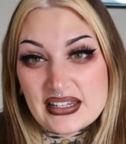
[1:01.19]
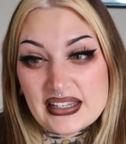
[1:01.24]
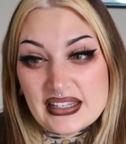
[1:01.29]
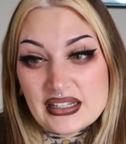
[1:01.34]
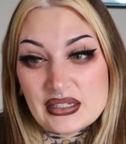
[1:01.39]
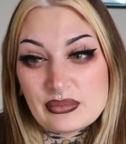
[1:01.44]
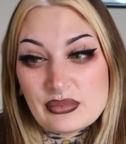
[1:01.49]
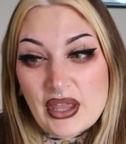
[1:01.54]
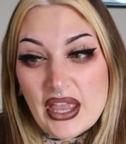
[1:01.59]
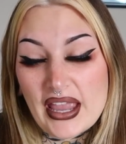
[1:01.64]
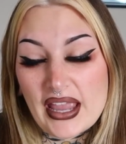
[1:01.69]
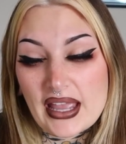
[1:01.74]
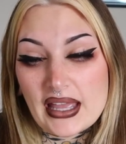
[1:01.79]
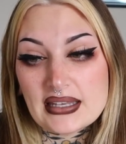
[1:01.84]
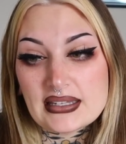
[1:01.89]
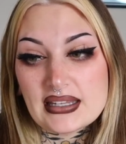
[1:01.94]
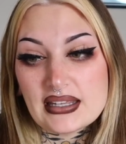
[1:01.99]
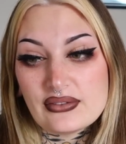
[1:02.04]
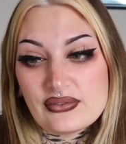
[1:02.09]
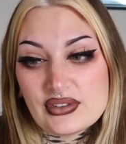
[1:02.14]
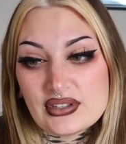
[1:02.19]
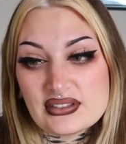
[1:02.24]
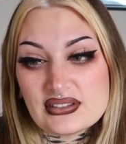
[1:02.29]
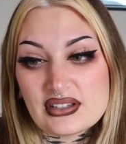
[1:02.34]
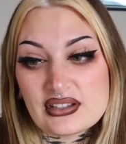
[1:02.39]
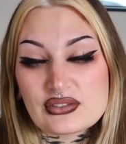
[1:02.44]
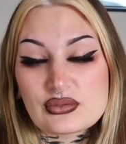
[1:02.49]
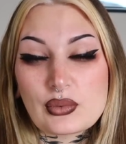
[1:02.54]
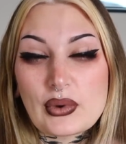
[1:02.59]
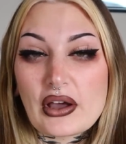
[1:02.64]
in, and if this
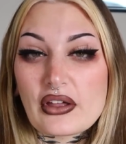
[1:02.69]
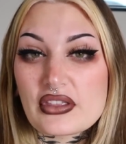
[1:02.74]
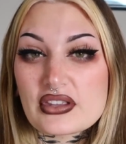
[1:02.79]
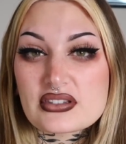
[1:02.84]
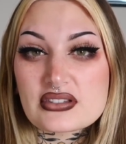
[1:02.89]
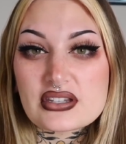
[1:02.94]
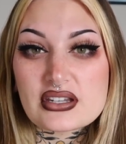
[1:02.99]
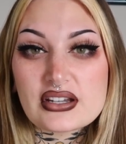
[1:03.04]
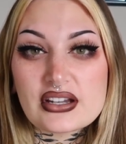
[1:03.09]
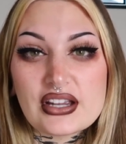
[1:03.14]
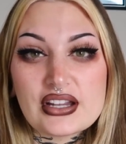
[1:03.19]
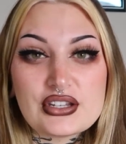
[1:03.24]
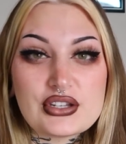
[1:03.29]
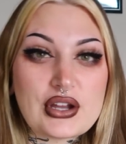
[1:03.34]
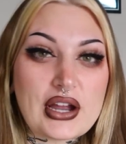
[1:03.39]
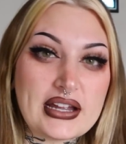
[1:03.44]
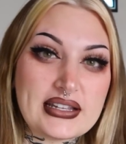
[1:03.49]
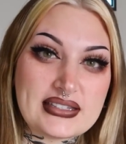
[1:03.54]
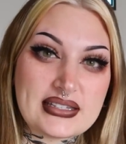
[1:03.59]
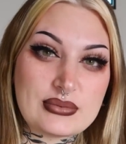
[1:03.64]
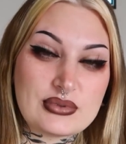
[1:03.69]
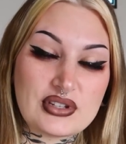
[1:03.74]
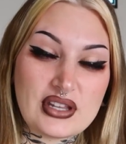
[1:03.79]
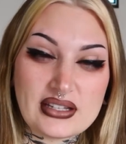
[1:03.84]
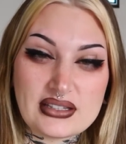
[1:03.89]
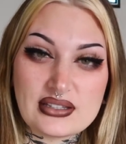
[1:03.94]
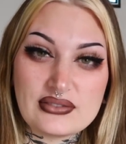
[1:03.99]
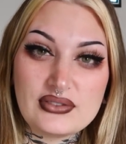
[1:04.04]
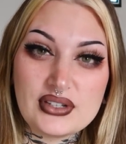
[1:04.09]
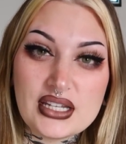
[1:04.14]
does well this year and you guys seem to
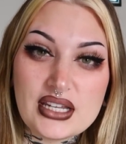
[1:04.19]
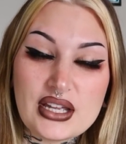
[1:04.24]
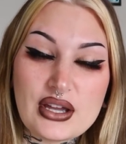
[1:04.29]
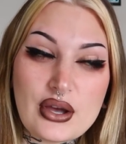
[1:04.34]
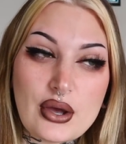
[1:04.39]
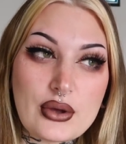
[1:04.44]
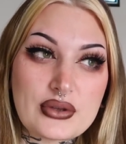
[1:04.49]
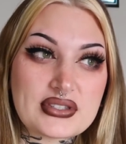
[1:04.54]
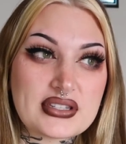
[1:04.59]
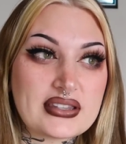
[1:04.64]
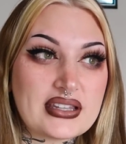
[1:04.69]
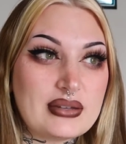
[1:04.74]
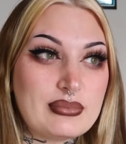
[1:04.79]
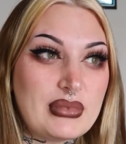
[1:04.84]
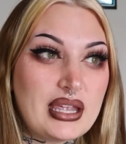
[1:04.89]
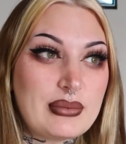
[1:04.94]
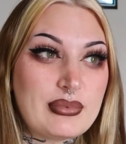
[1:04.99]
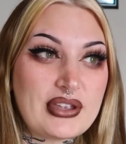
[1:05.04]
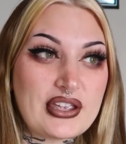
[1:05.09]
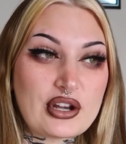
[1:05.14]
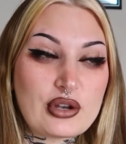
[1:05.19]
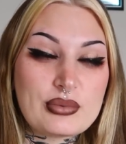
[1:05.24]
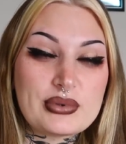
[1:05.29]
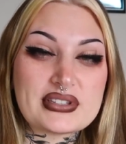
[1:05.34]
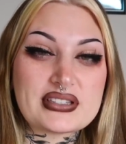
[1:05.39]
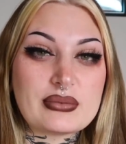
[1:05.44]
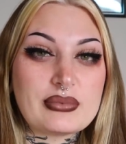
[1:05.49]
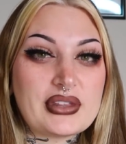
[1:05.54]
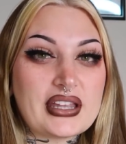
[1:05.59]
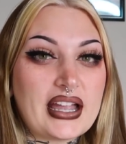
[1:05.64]
like the videos, then maybe it'll be
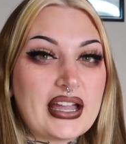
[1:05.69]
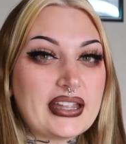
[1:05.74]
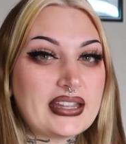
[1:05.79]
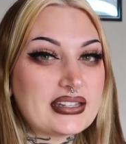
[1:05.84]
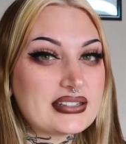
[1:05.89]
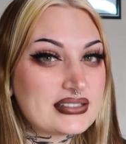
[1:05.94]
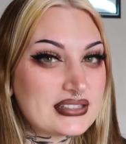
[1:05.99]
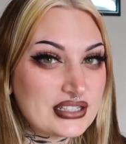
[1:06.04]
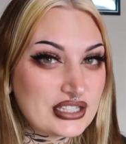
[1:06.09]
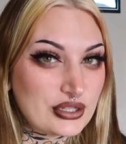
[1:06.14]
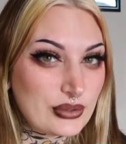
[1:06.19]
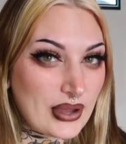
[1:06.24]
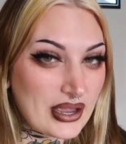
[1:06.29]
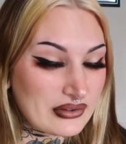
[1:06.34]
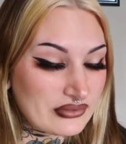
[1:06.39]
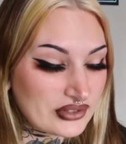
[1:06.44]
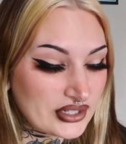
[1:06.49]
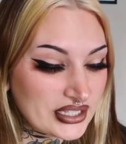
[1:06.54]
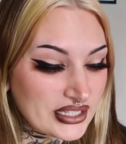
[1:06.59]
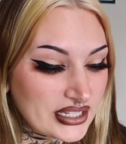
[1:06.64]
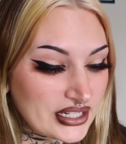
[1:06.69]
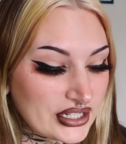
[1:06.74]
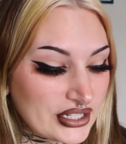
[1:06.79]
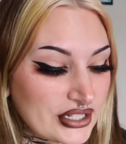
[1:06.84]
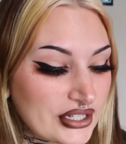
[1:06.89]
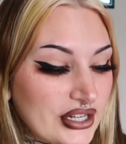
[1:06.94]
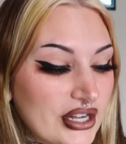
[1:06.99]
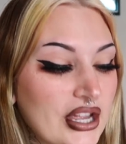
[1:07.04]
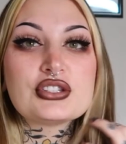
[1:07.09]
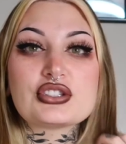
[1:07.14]
something I continue every
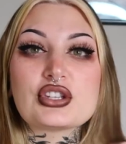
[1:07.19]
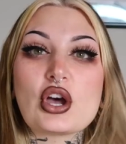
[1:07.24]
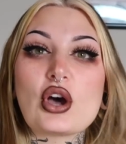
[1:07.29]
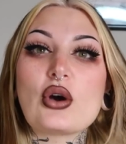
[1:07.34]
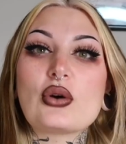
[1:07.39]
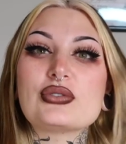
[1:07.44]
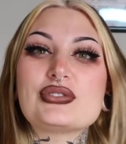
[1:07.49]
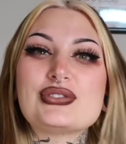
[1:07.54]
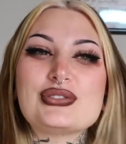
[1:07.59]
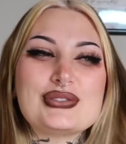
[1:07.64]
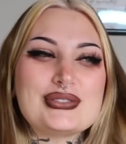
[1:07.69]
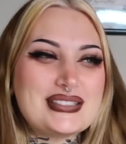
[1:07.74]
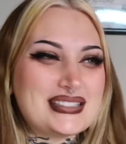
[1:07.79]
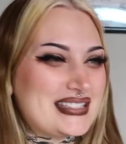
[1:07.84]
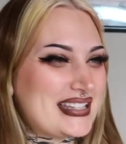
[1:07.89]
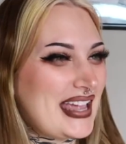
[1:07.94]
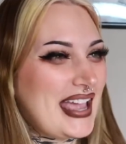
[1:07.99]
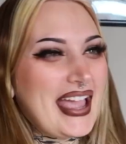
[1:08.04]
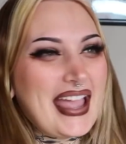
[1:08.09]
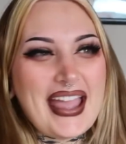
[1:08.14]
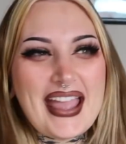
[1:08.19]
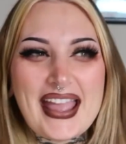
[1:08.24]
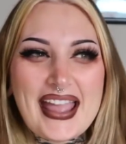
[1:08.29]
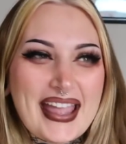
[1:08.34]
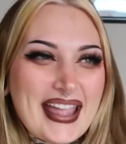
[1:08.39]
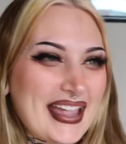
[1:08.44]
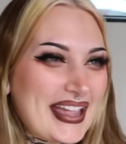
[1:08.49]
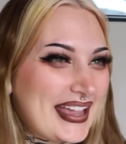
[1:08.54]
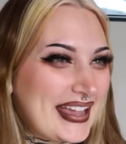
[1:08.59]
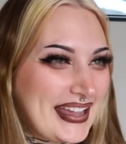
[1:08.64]
year. So
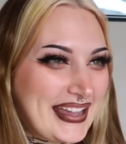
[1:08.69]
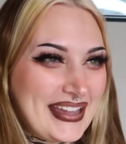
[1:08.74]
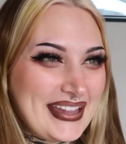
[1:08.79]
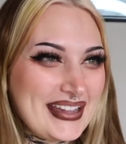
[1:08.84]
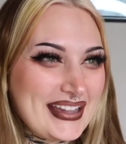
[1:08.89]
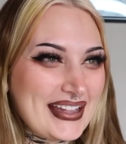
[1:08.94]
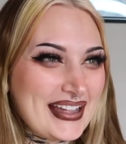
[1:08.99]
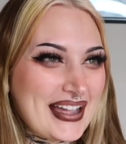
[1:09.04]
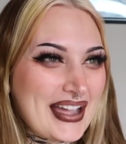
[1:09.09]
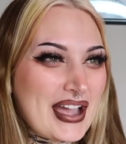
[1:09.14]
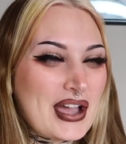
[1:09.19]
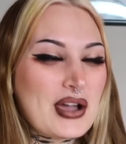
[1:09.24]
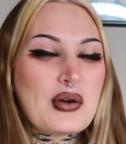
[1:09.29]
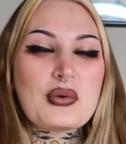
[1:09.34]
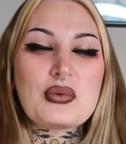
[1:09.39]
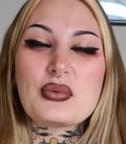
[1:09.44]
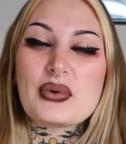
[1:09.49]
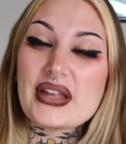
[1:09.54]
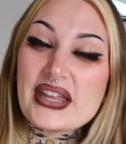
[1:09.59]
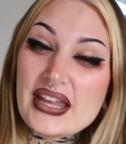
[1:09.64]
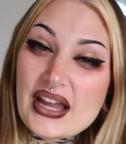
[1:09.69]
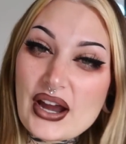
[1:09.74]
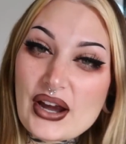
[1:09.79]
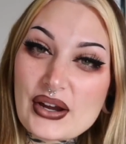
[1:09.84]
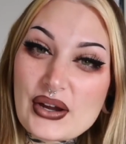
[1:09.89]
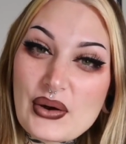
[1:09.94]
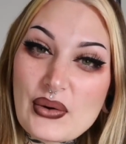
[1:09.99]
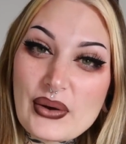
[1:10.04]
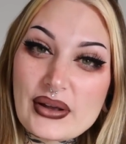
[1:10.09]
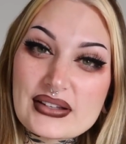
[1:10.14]
today we
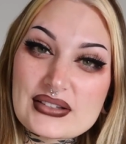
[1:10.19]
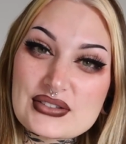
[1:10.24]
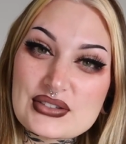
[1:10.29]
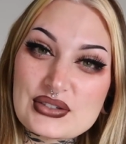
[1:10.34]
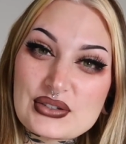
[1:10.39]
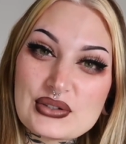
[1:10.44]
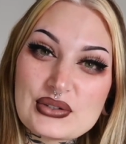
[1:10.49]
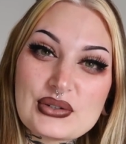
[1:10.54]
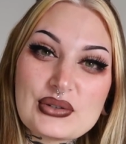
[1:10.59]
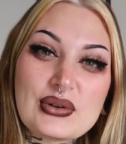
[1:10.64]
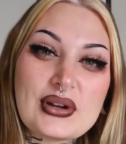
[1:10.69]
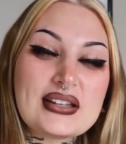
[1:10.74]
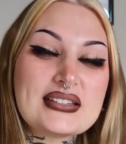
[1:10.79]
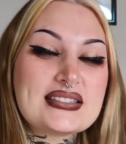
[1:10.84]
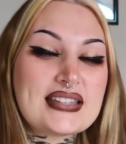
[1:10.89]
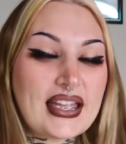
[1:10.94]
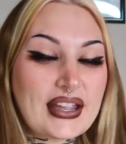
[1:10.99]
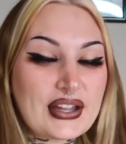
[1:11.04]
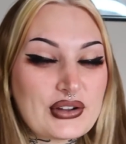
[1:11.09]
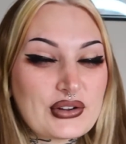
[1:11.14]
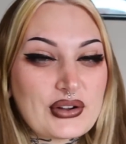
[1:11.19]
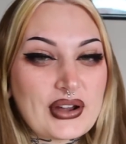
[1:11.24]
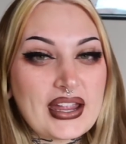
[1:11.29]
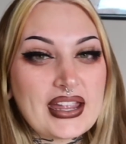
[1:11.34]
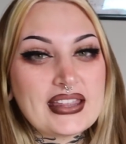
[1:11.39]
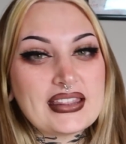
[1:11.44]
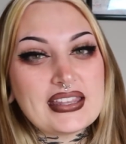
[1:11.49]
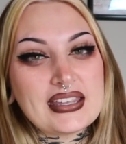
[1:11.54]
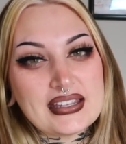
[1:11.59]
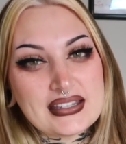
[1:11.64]
are going to
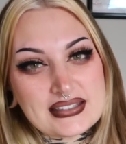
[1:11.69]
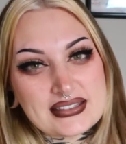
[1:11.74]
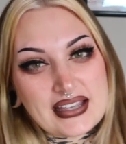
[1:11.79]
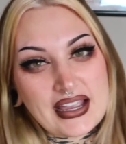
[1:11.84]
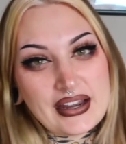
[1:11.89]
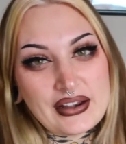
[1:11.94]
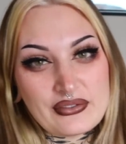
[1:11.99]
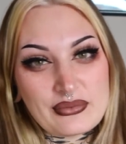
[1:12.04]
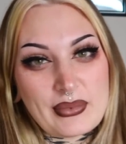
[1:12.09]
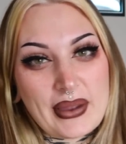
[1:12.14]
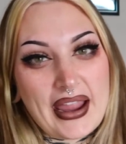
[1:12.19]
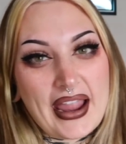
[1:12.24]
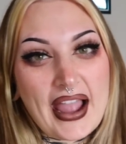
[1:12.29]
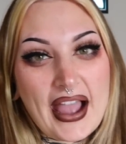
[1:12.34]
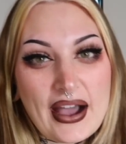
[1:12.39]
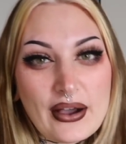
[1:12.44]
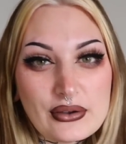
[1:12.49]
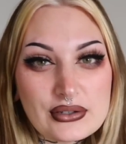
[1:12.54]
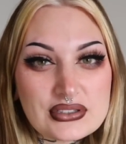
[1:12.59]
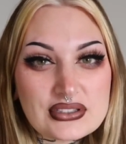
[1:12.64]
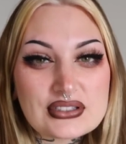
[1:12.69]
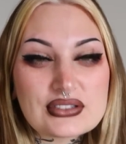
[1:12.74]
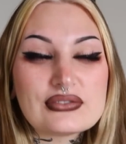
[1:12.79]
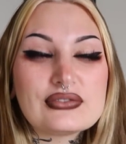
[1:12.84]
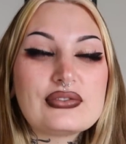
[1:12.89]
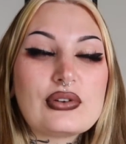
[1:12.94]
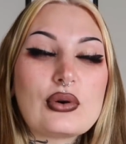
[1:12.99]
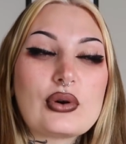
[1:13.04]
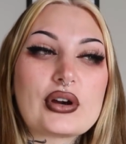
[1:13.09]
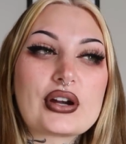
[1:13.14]
decorate the inside of my house
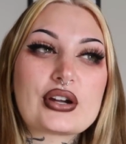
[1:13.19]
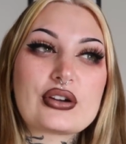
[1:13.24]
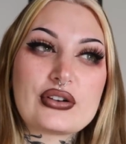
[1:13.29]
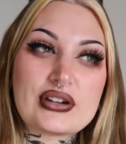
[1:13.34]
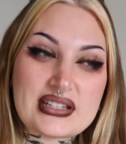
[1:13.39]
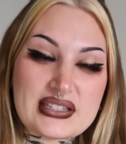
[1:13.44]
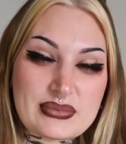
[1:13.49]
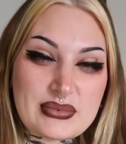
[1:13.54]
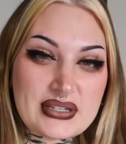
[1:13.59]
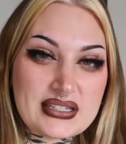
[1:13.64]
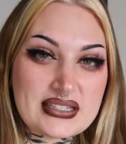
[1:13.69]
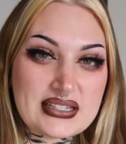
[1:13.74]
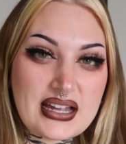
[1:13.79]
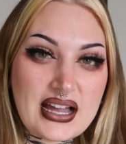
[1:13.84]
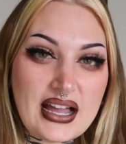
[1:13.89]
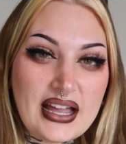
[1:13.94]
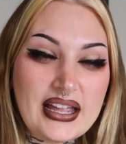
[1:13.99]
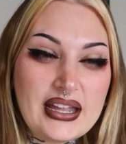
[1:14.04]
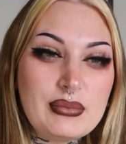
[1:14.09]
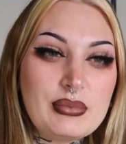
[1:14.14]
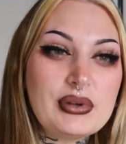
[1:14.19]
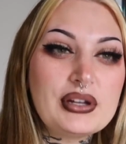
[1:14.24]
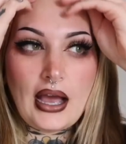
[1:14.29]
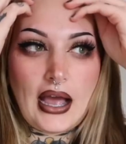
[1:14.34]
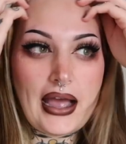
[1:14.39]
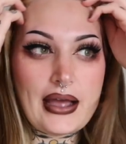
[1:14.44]
for Christmas time.